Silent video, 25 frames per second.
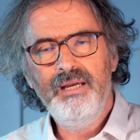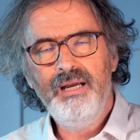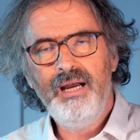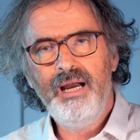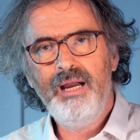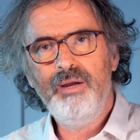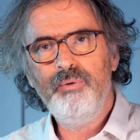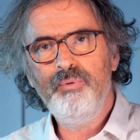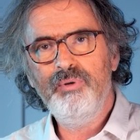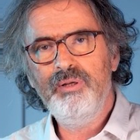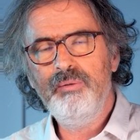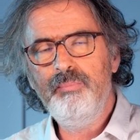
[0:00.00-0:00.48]

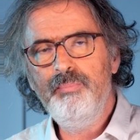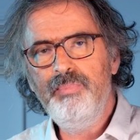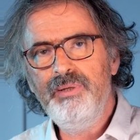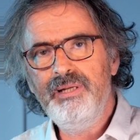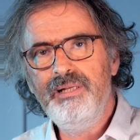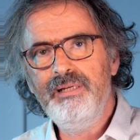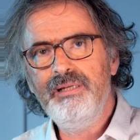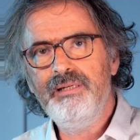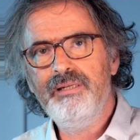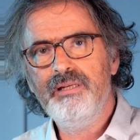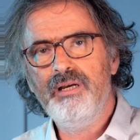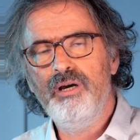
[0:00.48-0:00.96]
I will
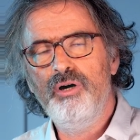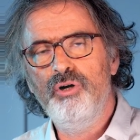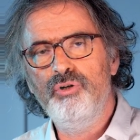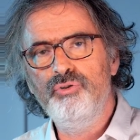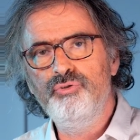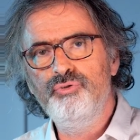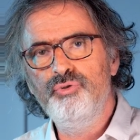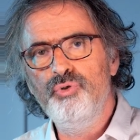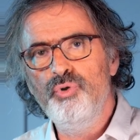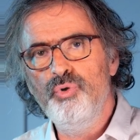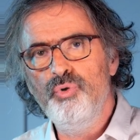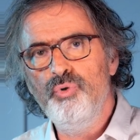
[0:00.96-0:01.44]
build a
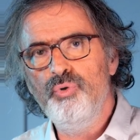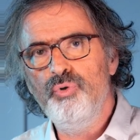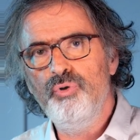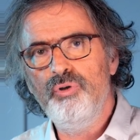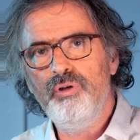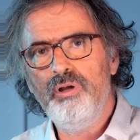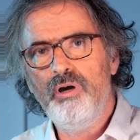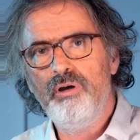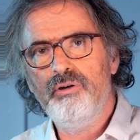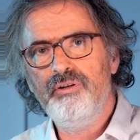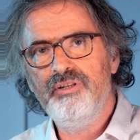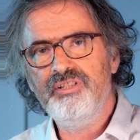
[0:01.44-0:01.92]

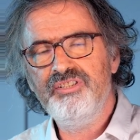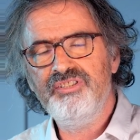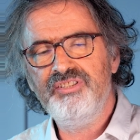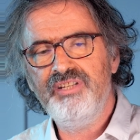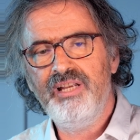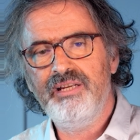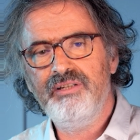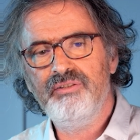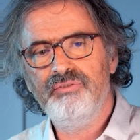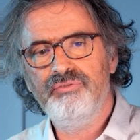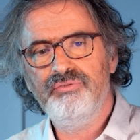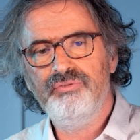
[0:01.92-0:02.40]
rule or a
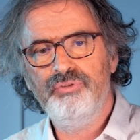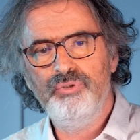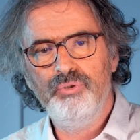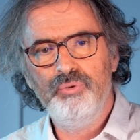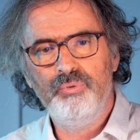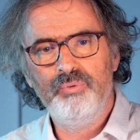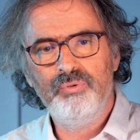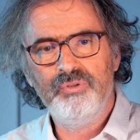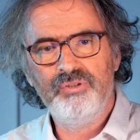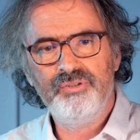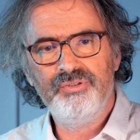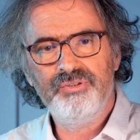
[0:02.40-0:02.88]
set of
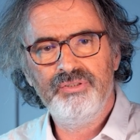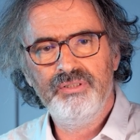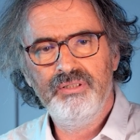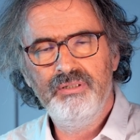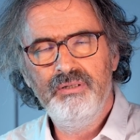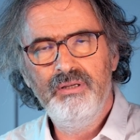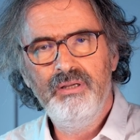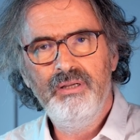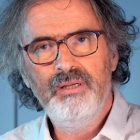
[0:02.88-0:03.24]
rules.